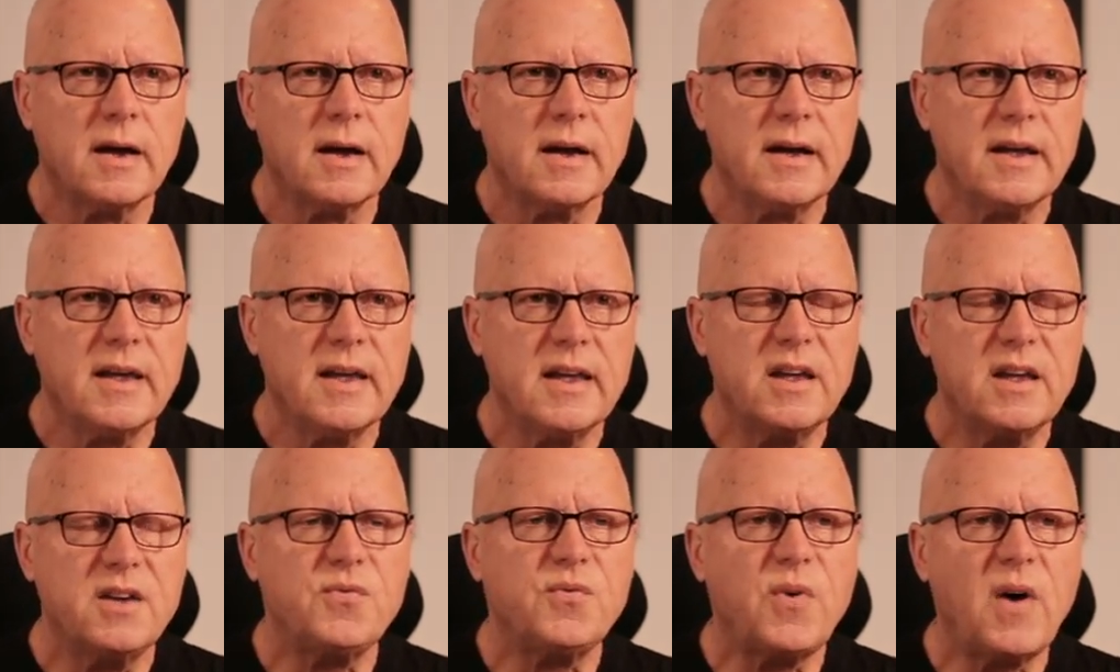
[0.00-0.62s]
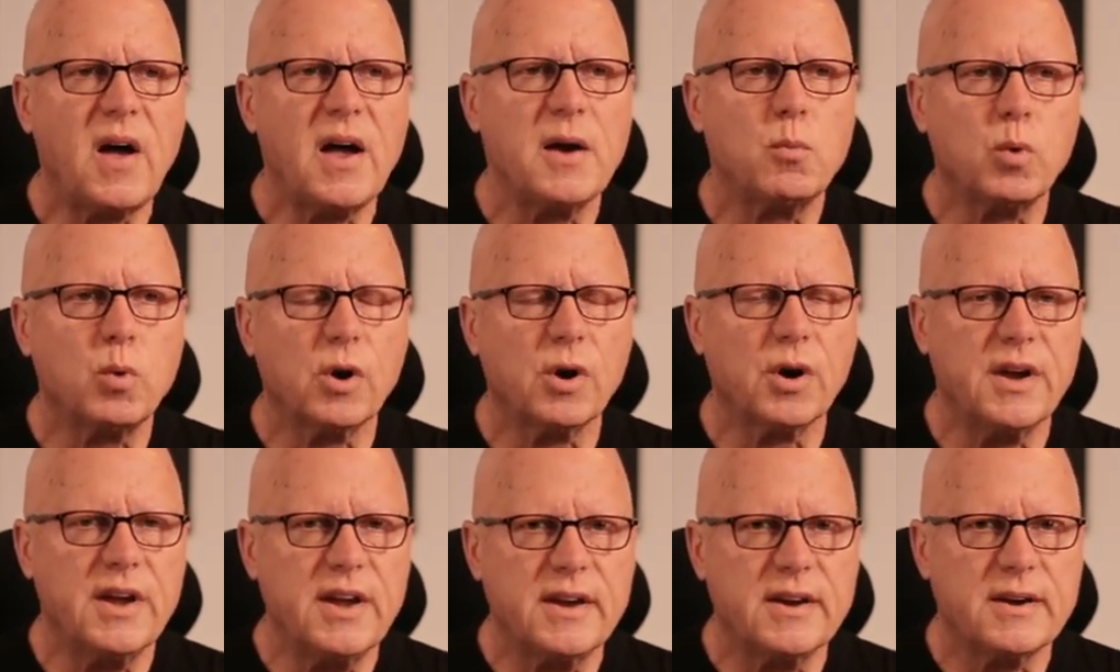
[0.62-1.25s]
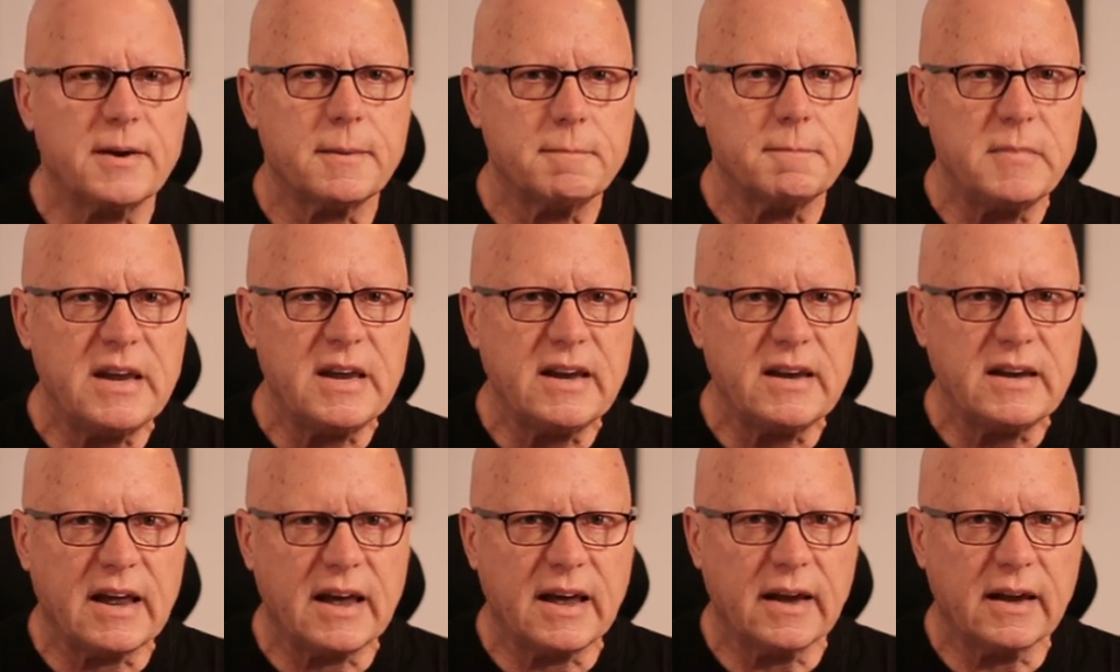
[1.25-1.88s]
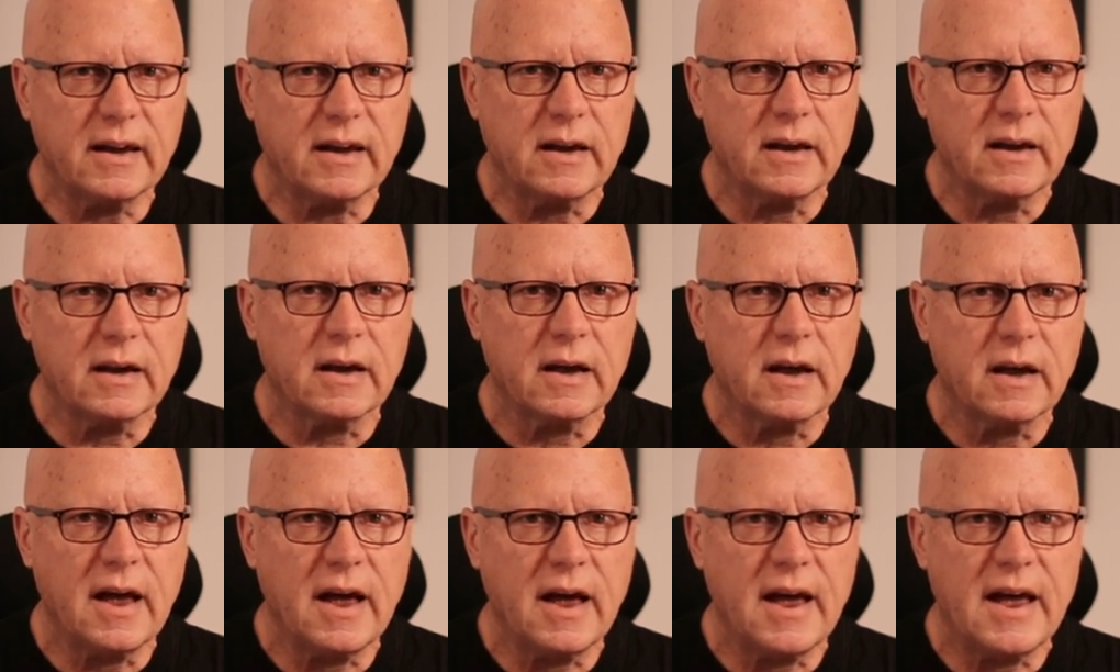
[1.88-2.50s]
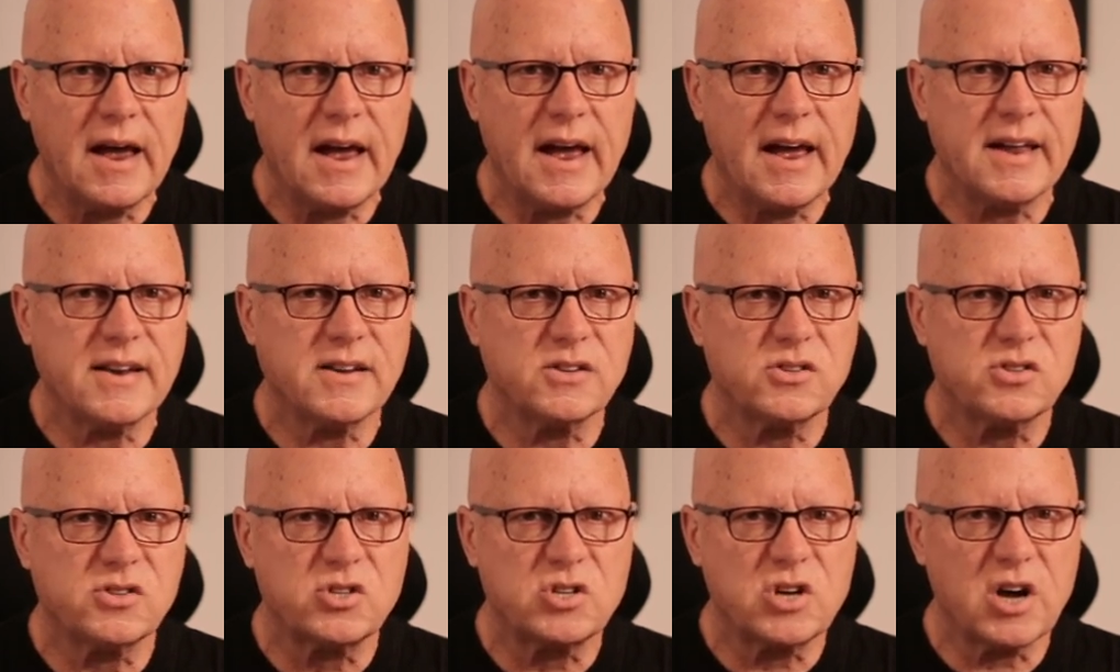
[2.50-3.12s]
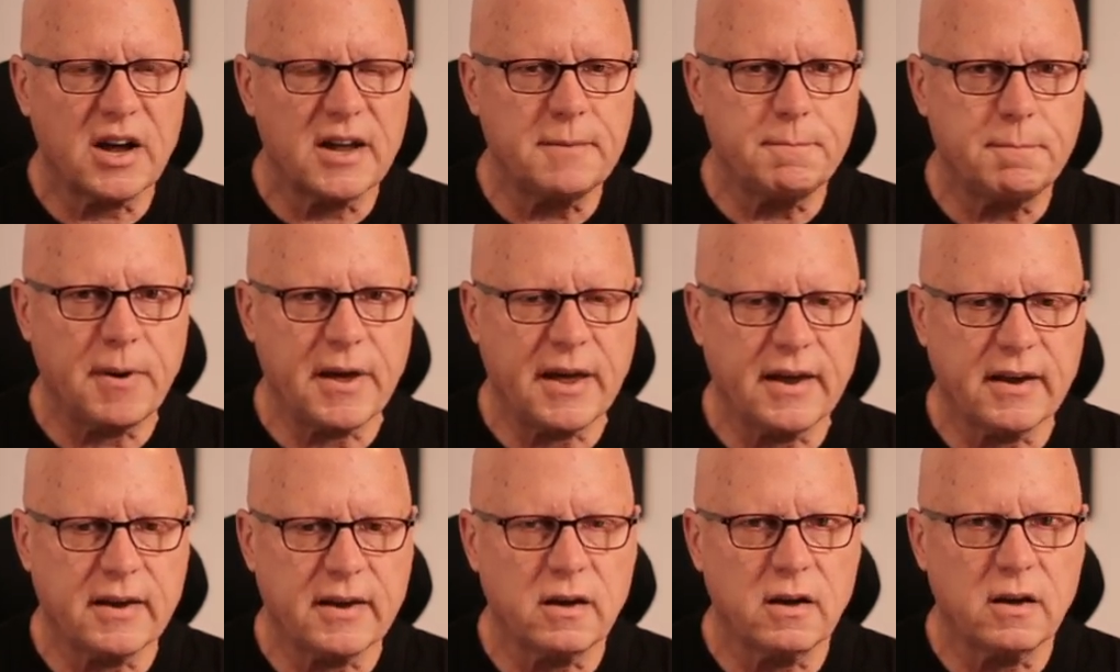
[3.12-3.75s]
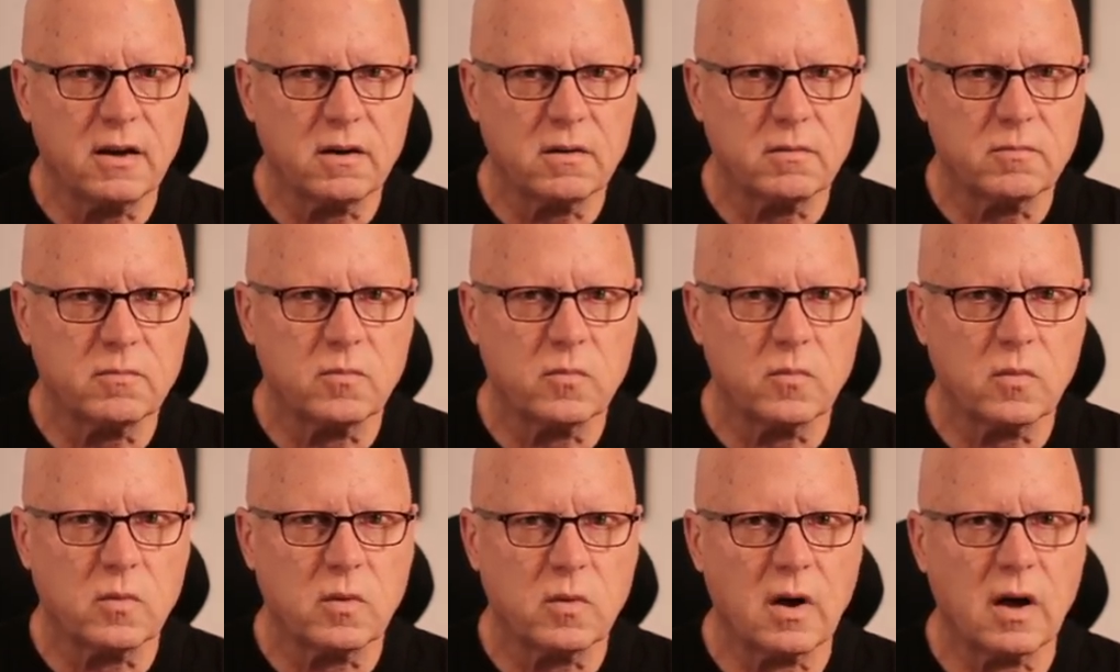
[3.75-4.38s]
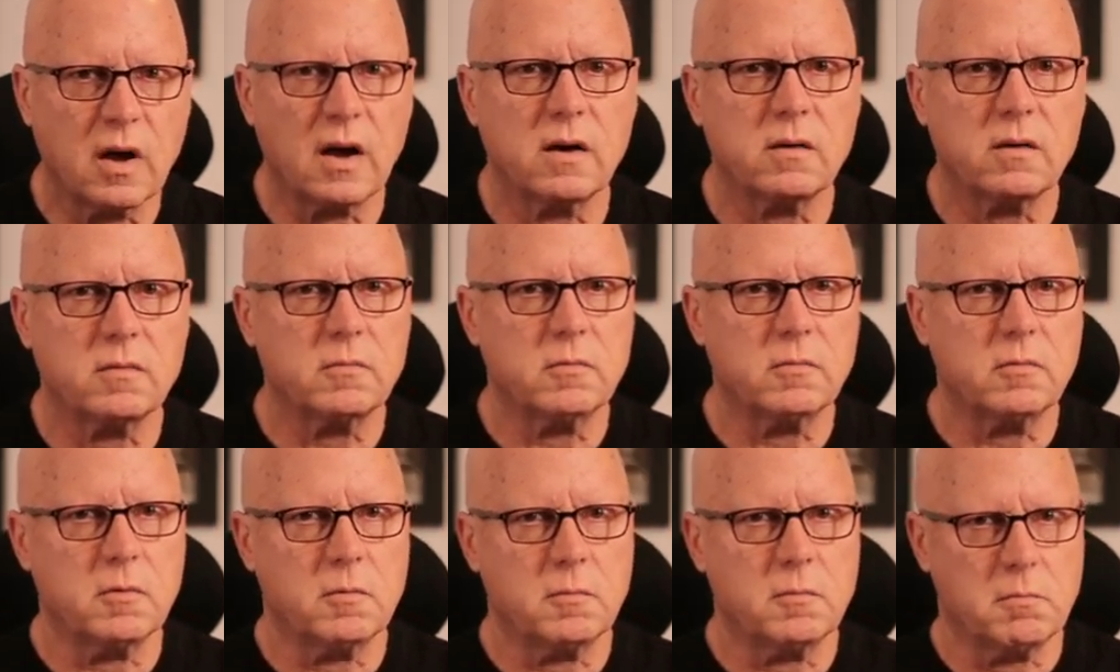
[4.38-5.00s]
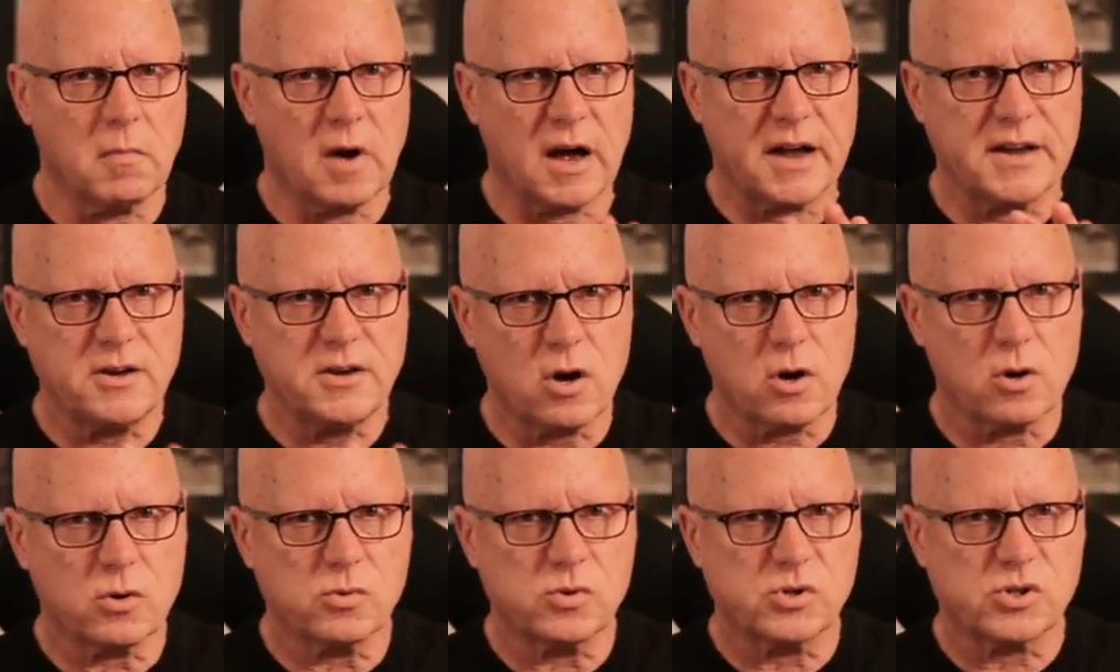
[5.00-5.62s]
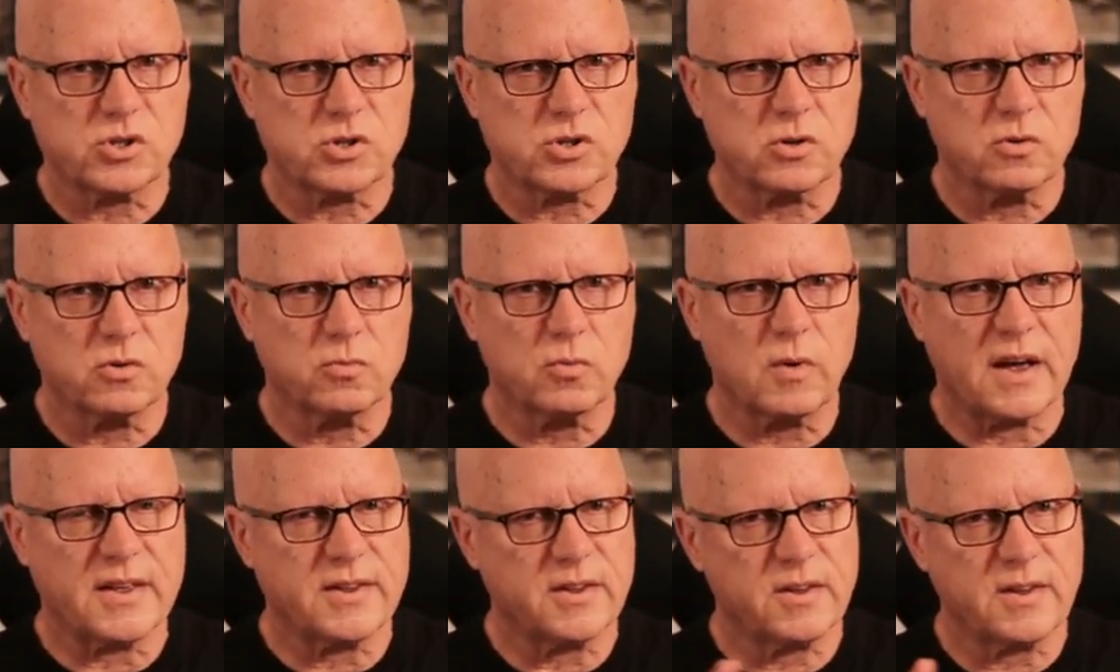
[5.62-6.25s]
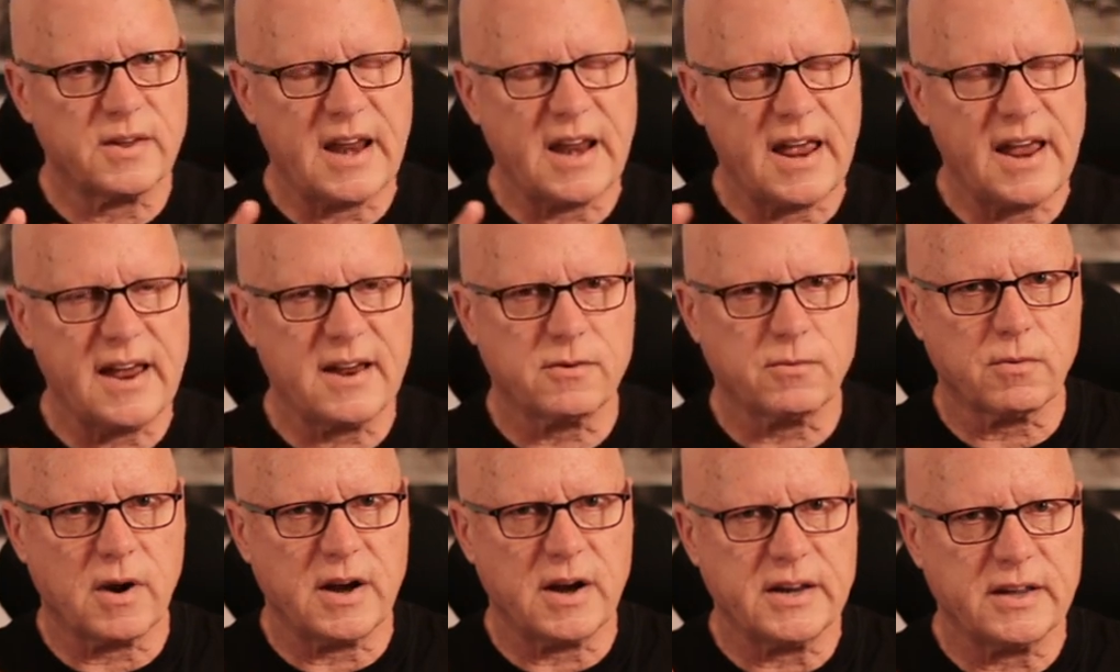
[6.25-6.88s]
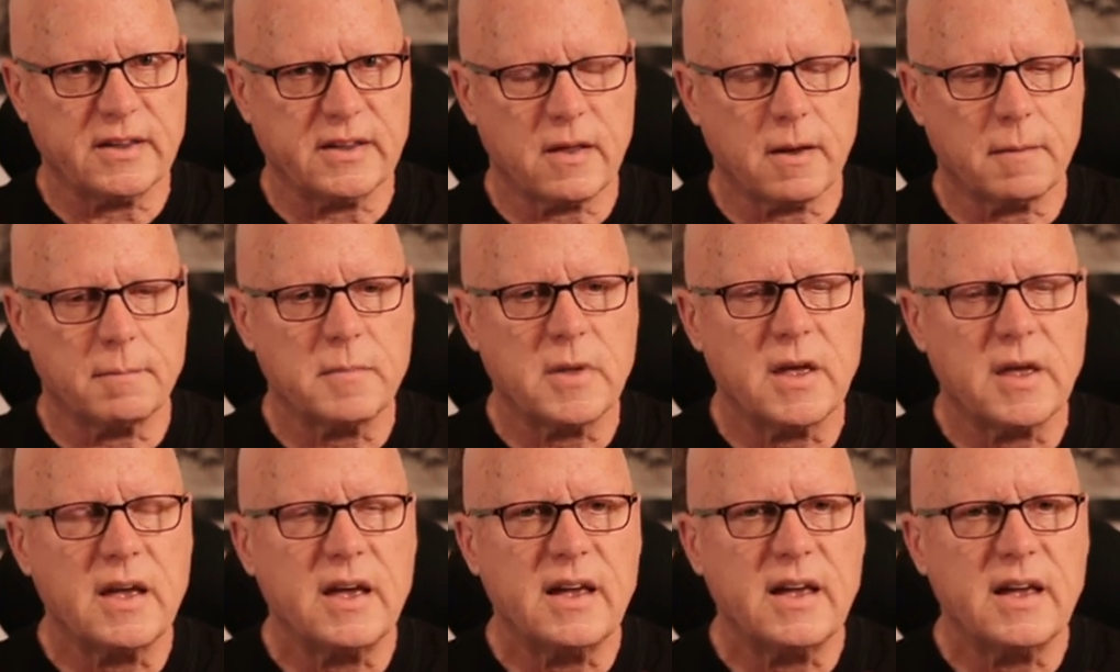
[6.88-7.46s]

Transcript: If I were in a meeting and typing my notes rather than handwriting them.